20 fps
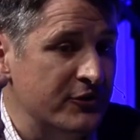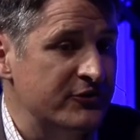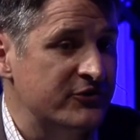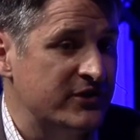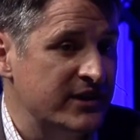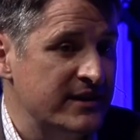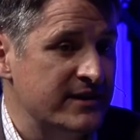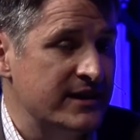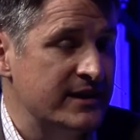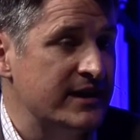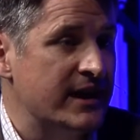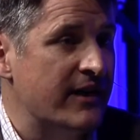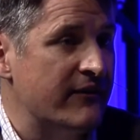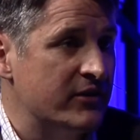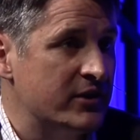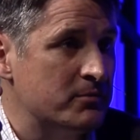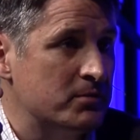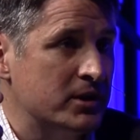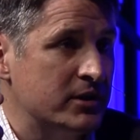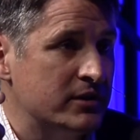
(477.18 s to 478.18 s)
see the
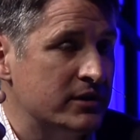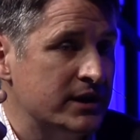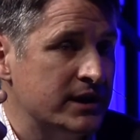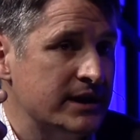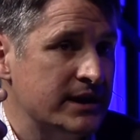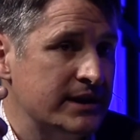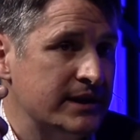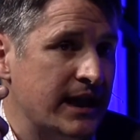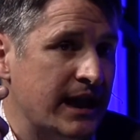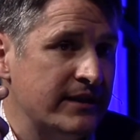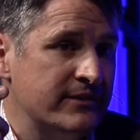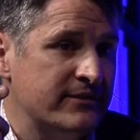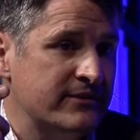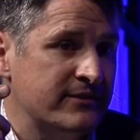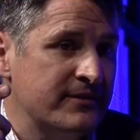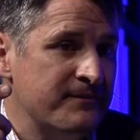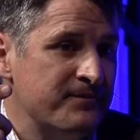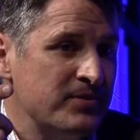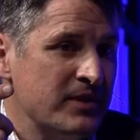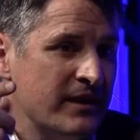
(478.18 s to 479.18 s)
inevitability, and
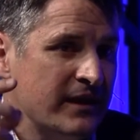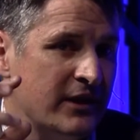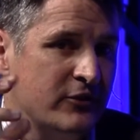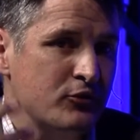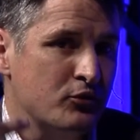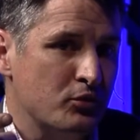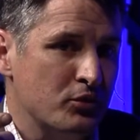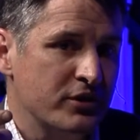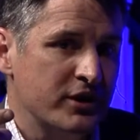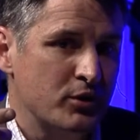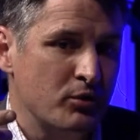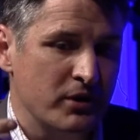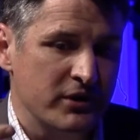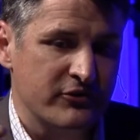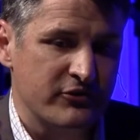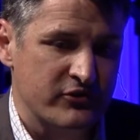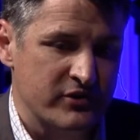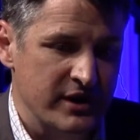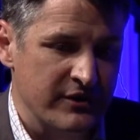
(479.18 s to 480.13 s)
that's really what's